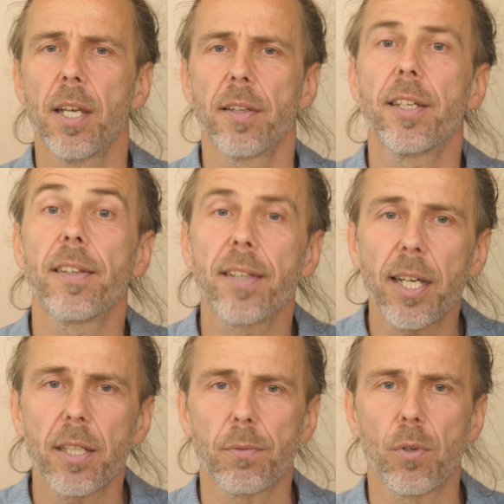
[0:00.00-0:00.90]
the
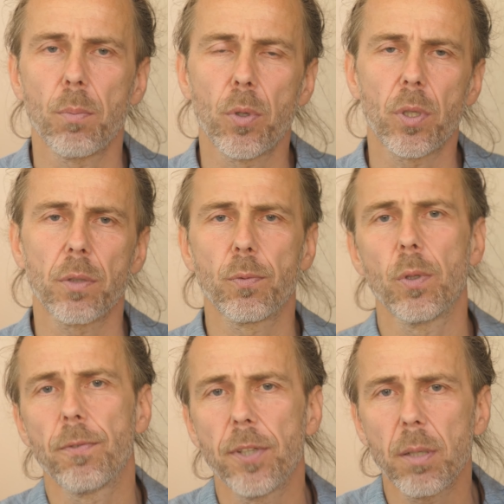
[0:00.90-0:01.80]
desire for more
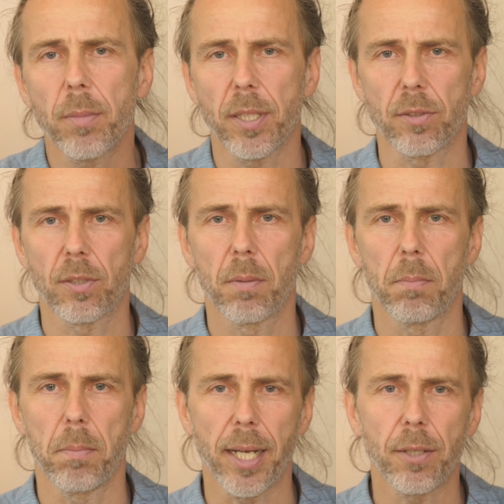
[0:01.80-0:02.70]
fulfillment,
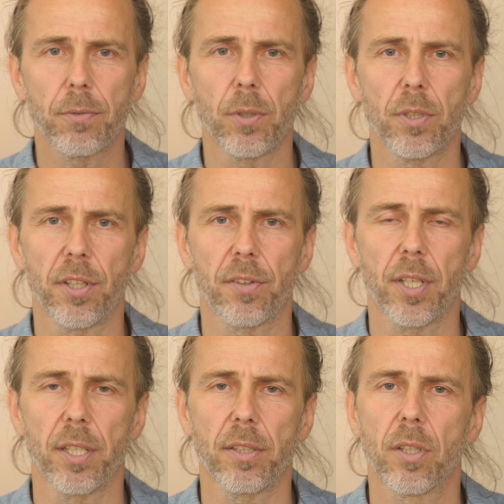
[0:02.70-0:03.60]
mindfulness
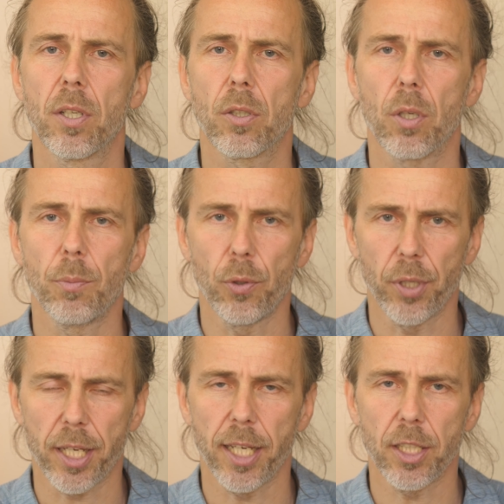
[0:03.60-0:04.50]
and
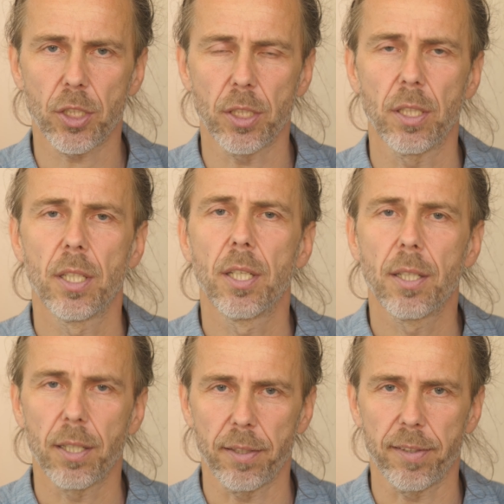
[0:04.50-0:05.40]
communication
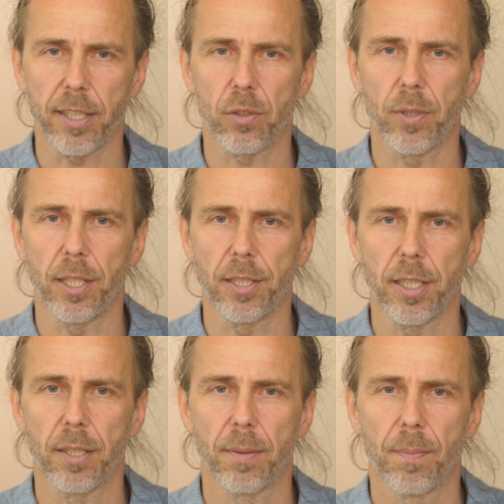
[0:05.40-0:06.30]
in sexuality.